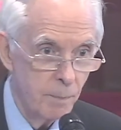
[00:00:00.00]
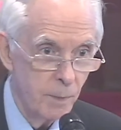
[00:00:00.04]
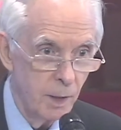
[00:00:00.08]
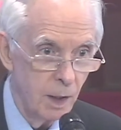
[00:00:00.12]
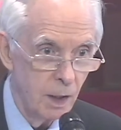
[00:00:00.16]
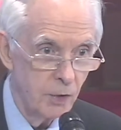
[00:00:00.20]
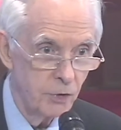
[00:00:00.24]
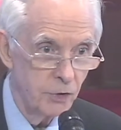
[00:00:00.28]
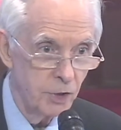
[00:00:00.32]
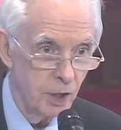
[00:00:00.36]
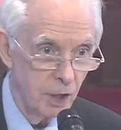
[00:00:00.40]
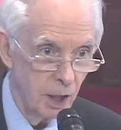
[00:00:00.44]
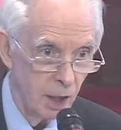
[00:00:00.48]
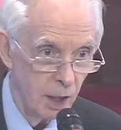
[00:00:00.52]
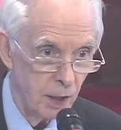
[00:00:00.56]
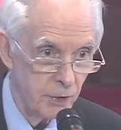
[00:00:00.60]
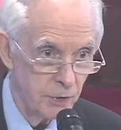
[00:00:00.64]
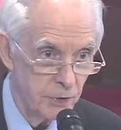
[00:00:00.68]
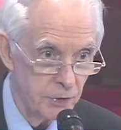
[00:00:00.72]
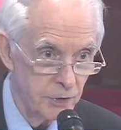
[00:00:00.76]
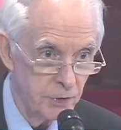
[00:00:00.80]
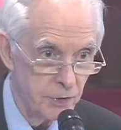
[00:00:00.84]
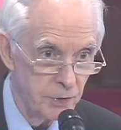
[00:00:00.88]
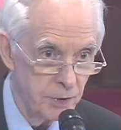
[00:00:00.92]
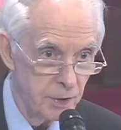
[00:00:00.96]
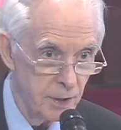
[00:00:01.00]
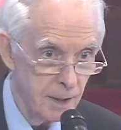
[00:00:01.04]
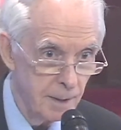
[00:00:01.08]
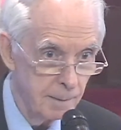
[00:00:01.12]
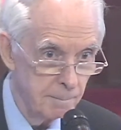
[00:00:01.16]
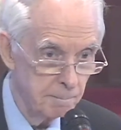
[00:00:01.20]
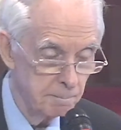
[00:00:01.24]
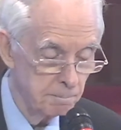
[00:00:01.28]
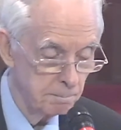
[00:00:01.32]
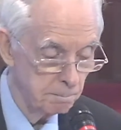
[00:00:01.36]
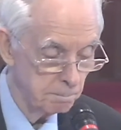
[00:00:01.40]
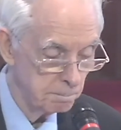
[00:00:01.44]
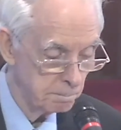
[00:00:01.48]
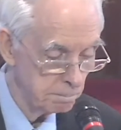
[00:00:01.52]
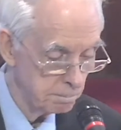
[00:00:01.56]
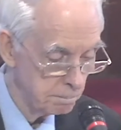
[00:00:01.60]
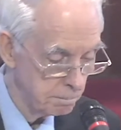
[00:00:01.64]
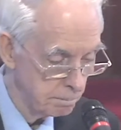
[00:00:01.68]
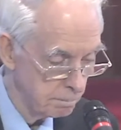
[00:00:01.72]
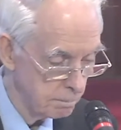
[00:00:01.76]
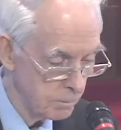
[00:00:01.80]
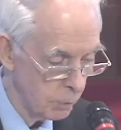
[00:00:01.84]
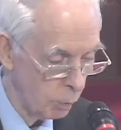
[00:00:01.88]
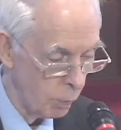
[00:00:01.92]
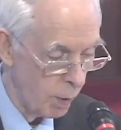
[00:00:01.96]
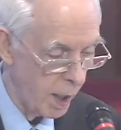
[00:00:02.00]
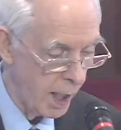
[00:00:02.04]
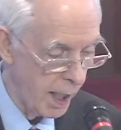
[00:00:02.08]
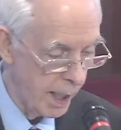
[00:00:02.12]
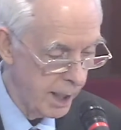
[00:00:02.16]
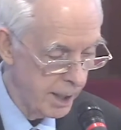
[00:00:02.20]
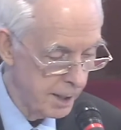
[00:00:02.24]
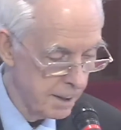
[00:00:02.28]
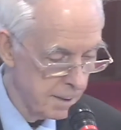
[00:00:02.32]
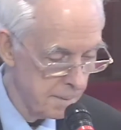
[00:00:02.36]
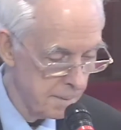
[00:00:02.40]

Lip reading: is cursed. Why?